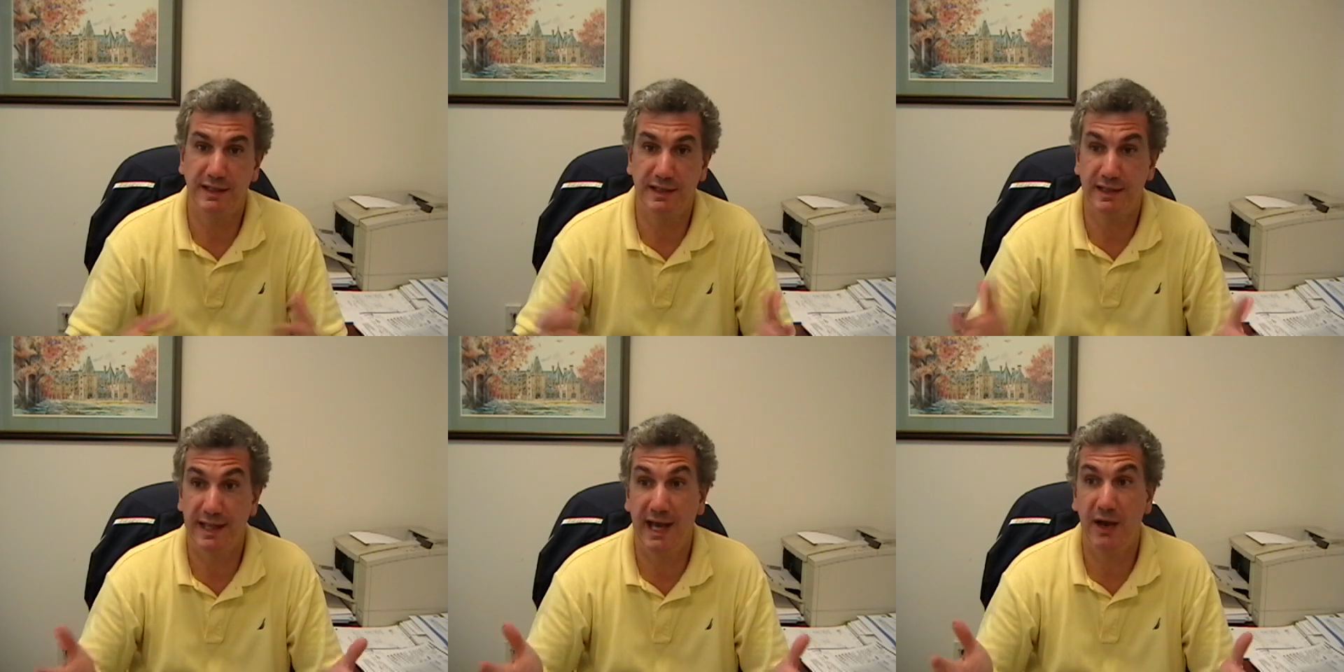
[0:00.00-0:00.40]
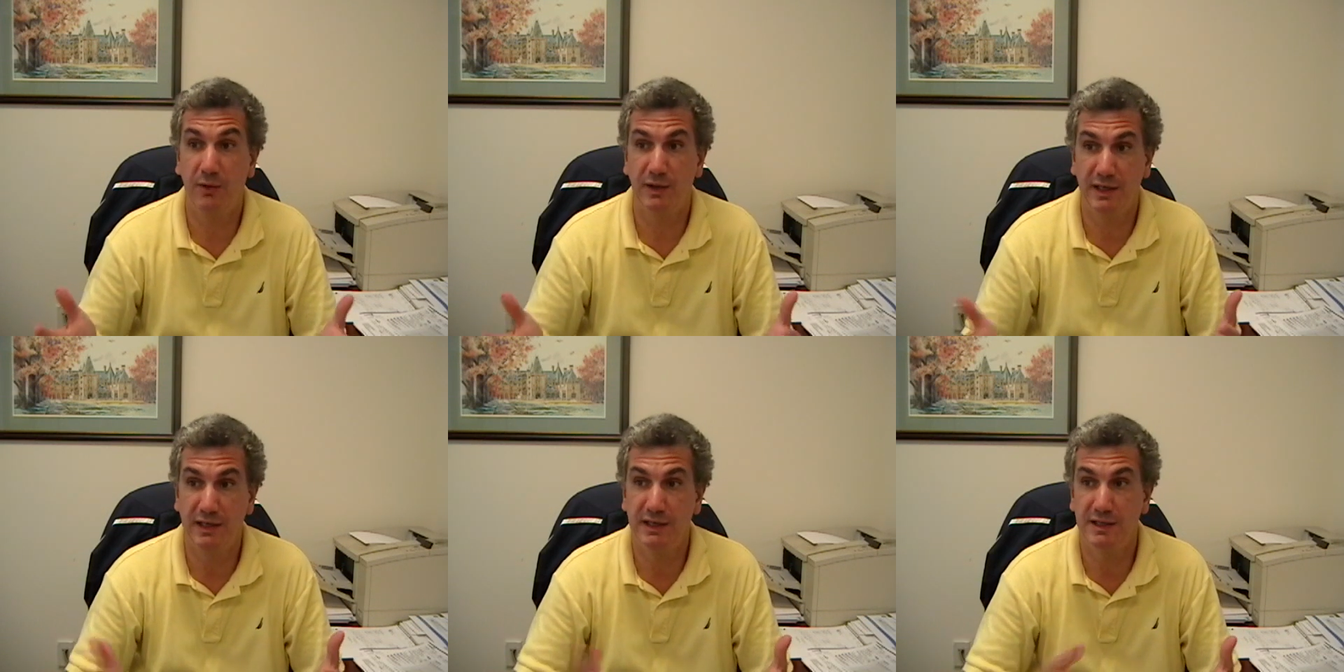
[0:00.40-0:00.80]
that now
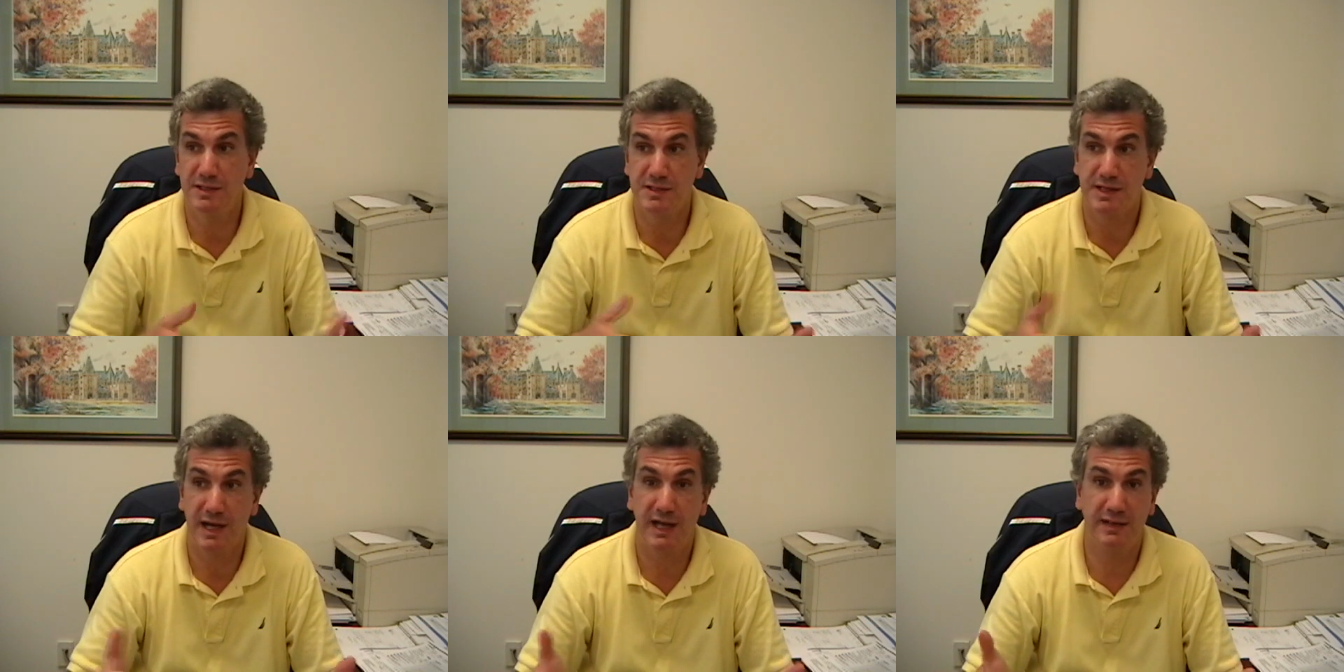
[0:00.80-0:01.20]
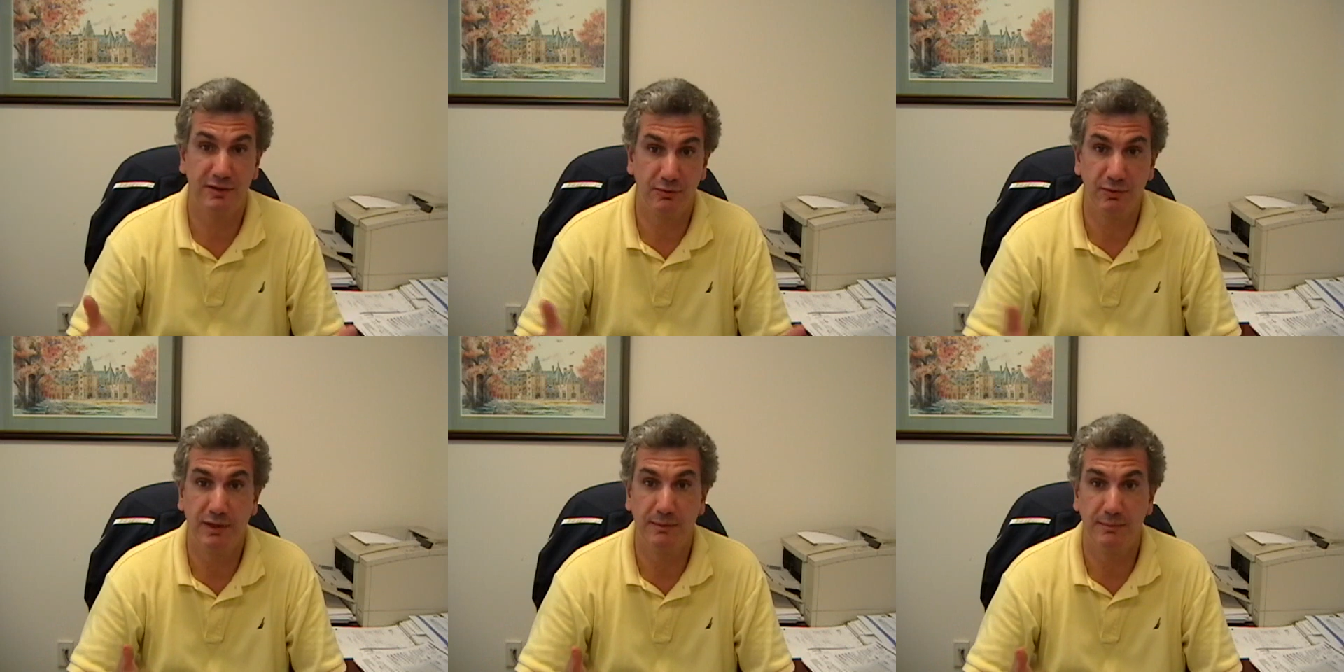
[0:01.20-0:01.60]
he has got
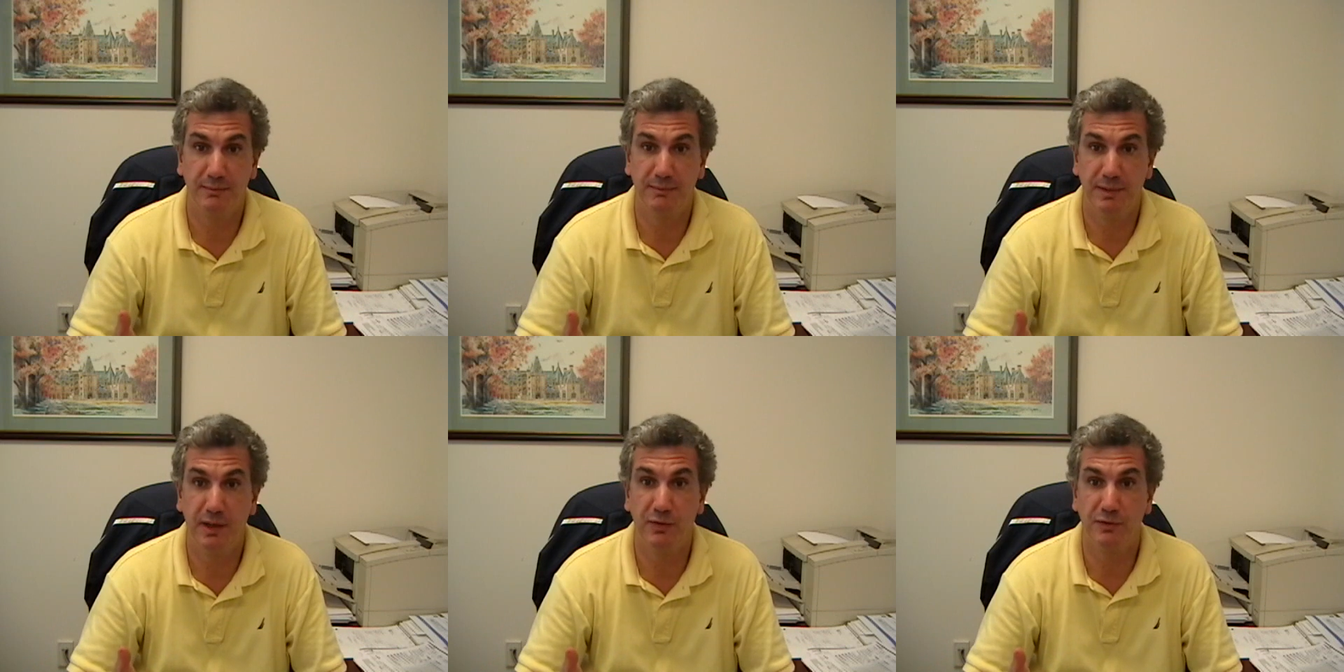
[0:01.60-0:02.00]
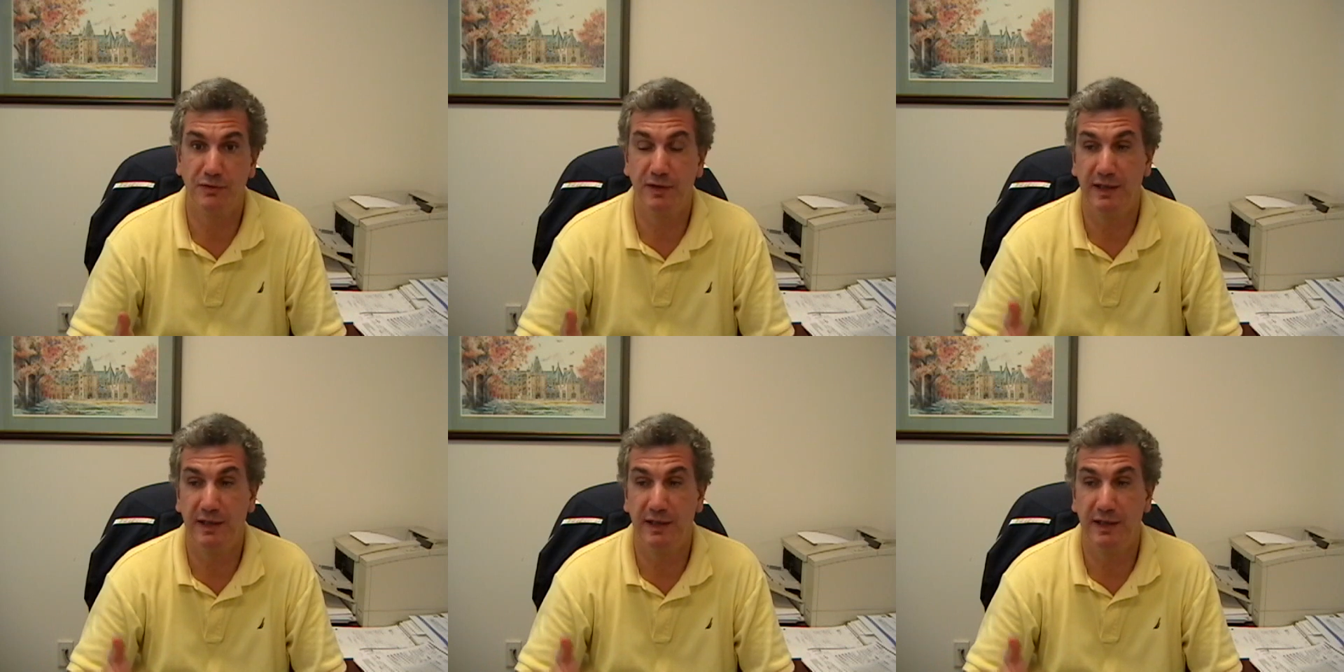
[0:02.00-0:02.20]
the ring belt,